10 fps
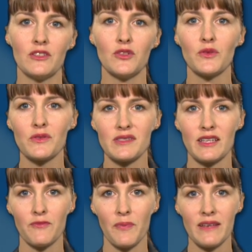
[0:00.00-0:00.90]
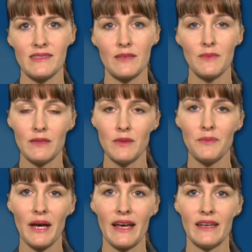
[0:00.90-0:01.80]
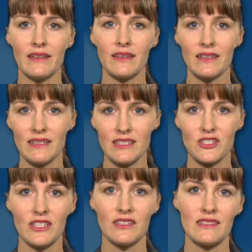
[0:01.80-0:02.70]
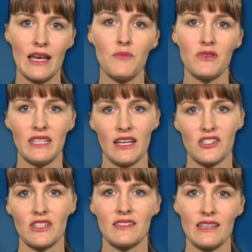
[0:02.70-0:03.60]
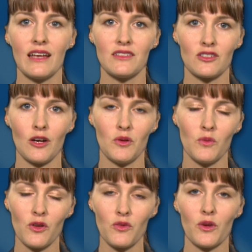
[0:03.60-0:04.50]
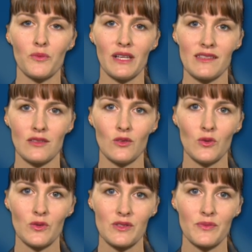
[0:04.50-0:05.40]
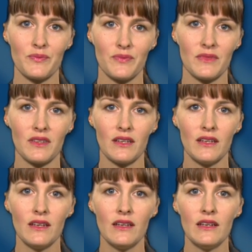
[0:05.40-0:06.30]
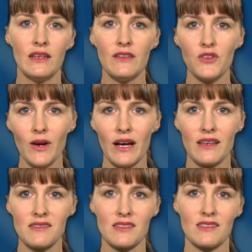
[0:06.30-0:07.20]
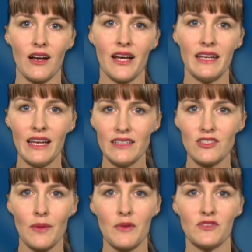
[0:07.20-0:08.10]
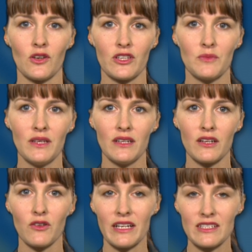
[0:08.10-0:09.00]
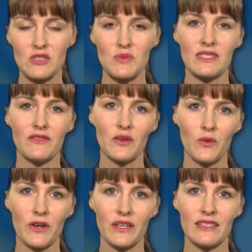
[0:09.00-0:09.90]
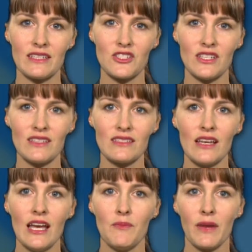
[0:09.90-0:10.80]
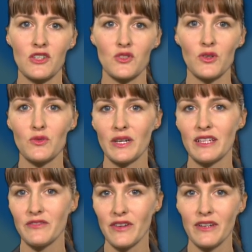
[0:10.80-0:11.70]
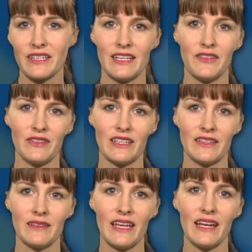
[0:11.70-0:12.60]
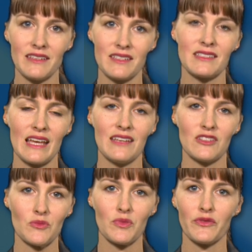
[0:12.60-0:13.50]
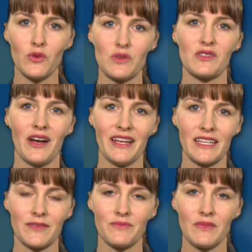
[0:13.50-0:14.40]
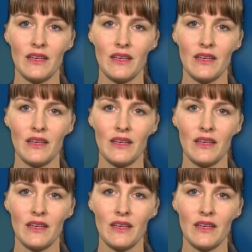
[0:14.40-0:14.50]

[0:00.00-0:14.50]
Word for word: you will receive basic minimum pay, conditions and protections under Commonwealth workplace laws. If you are asked to sign any type of document agreeing to specific work conditions, make sure to read it very carefully and understand it before signing.